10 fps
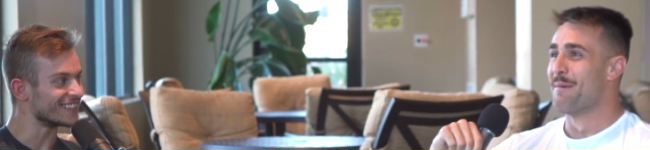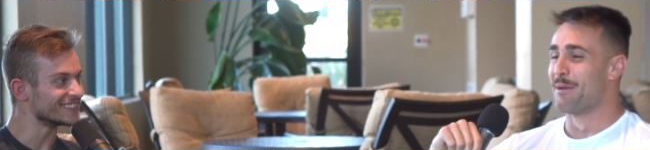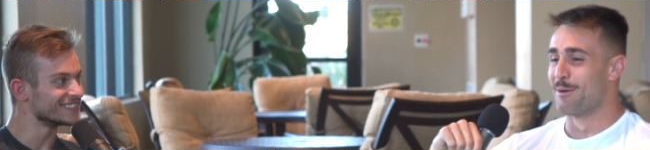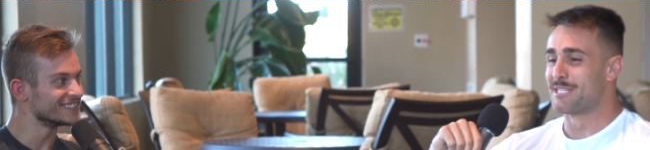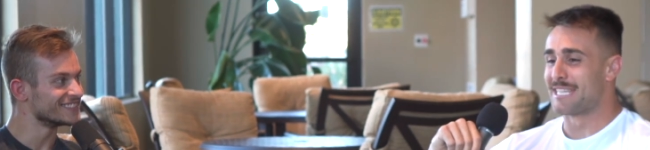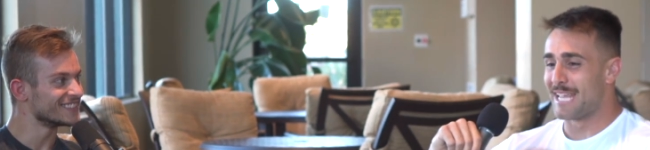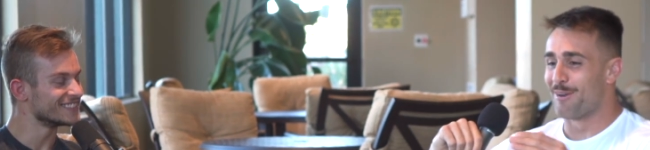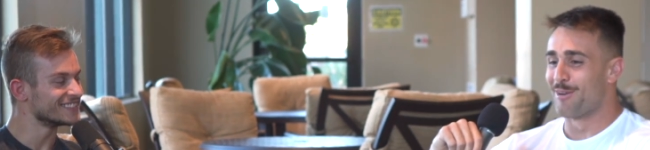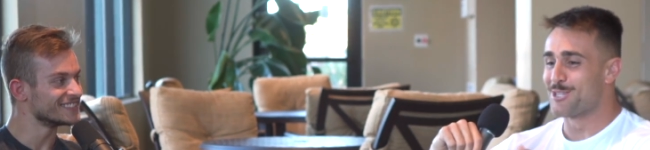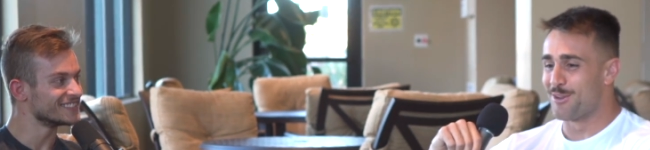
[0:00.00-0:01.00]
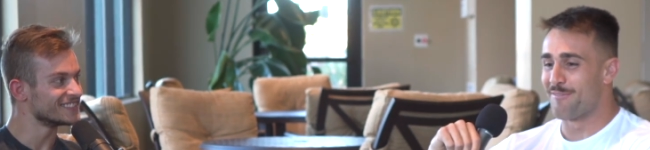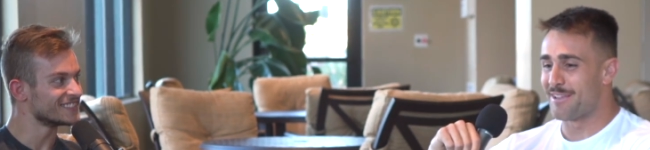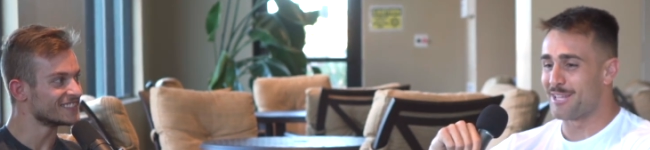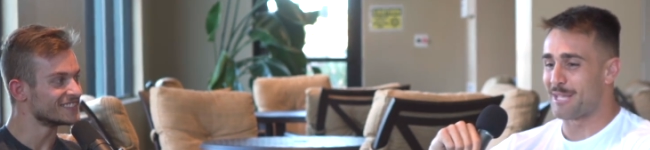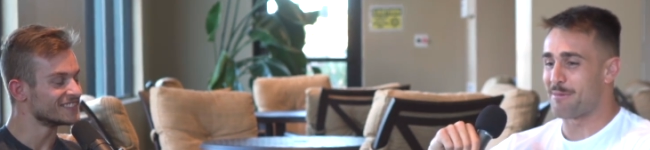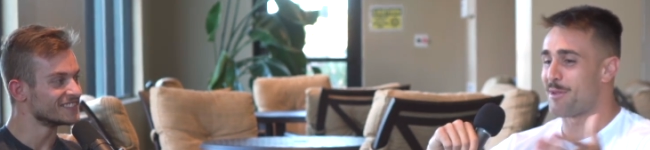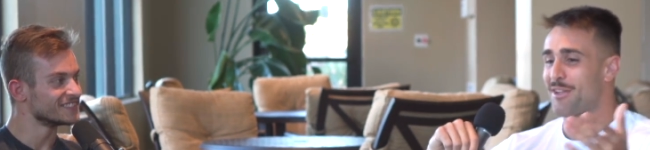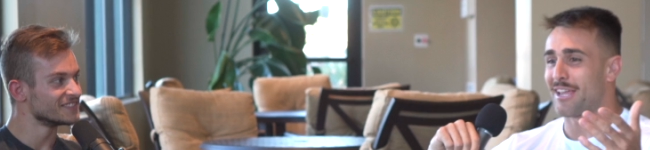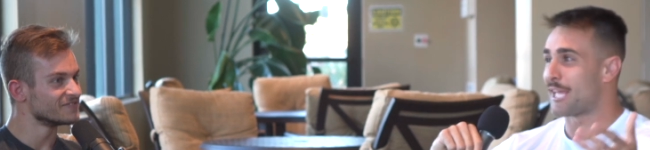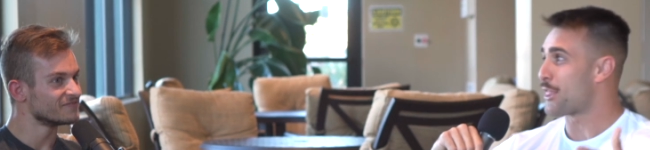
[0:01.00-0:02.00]
Speaker 1: But it was the original video. Like my
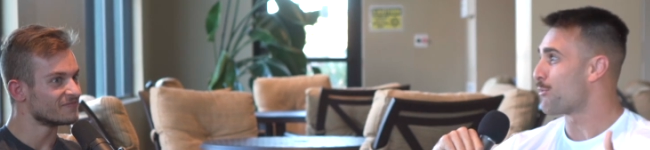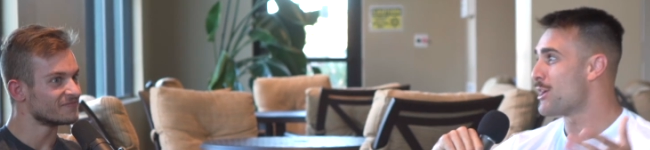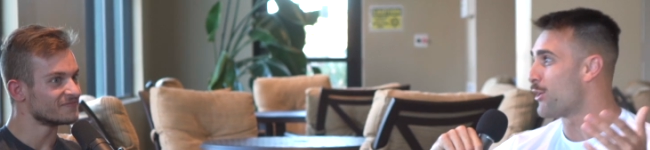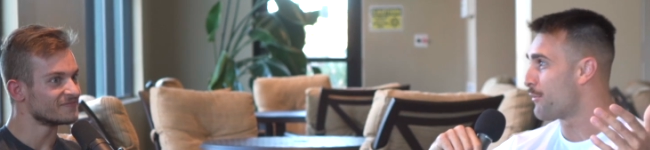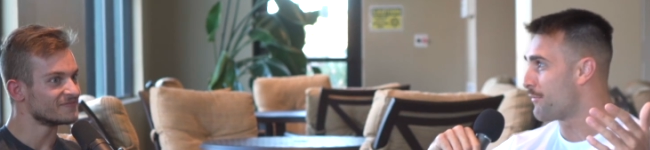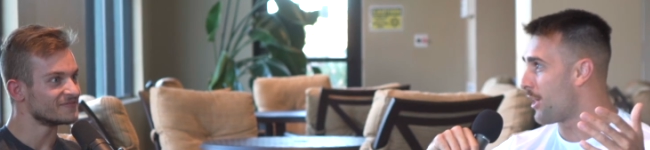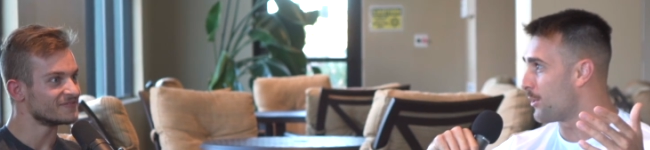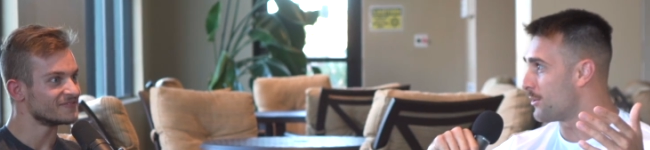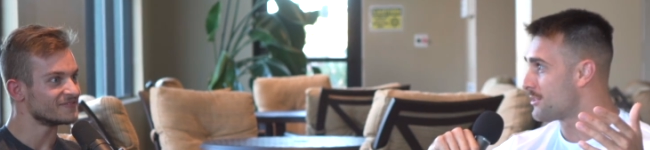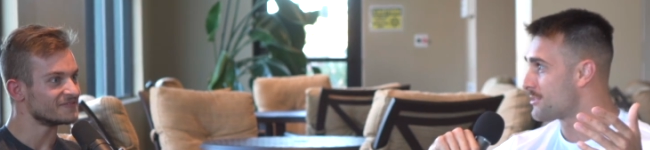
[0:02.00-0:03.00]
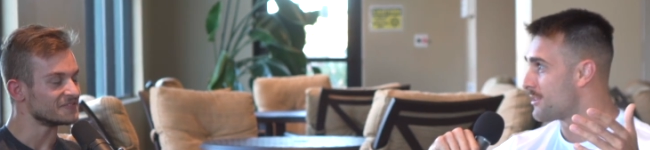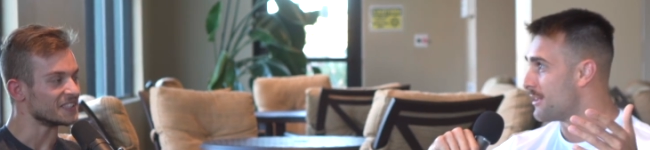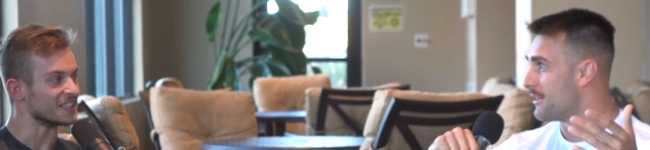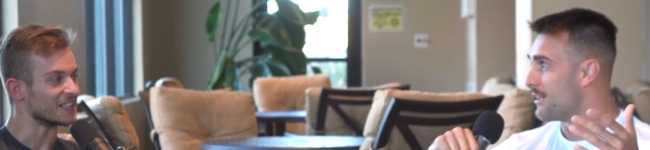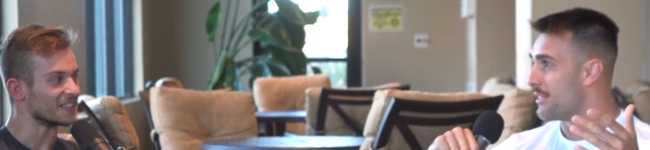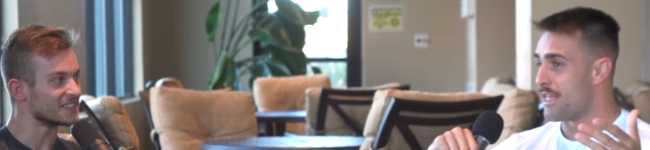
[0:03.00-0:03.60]
brother had like 300 followers. Yeah.